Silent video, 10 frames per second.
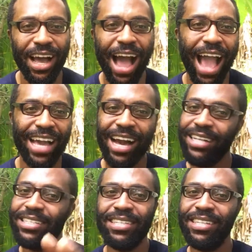I
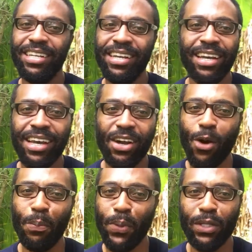can't
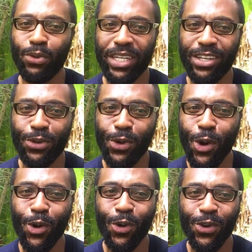compete with you
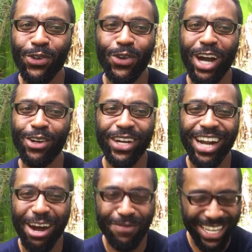though. You are doing
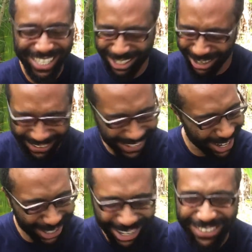an amazing job.
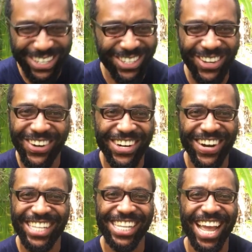Your job is so
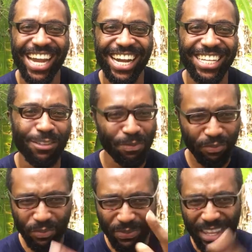crazy, Headless.
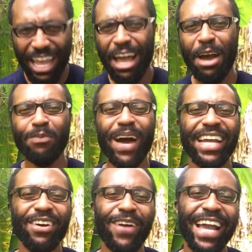By
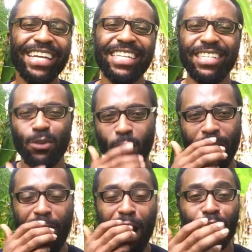the way, this is what
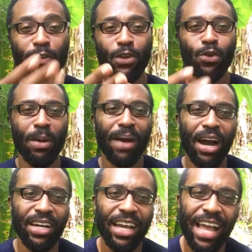I have for you
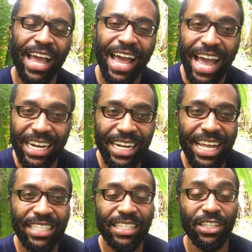about
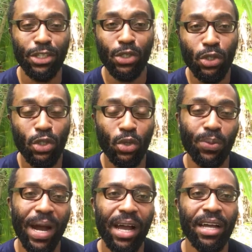Headless
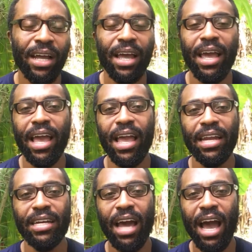YouTuber, and